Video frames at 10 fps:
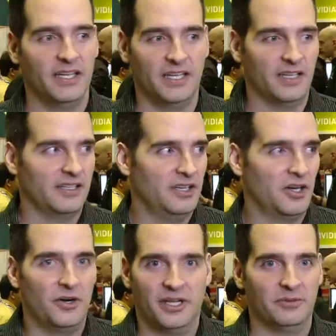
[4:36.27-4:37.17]

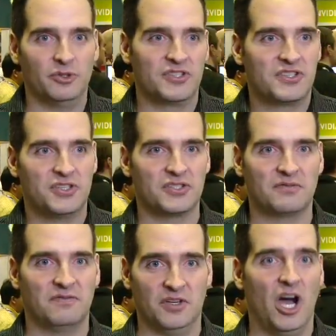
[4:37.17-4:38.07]
It was
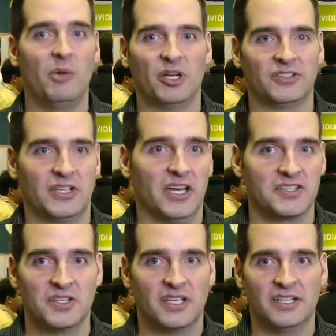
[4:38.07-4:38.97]
just phenomenal to
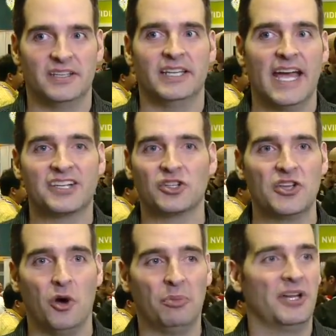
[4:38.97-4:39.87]
us. It
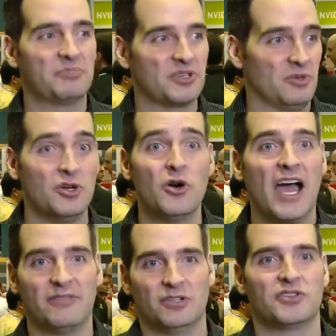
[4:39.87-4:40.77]
actually opened up some
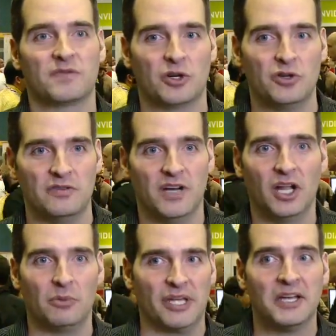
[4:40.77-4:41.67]
new avenues for new
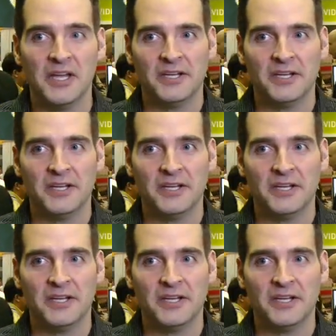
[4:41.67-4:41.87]
development.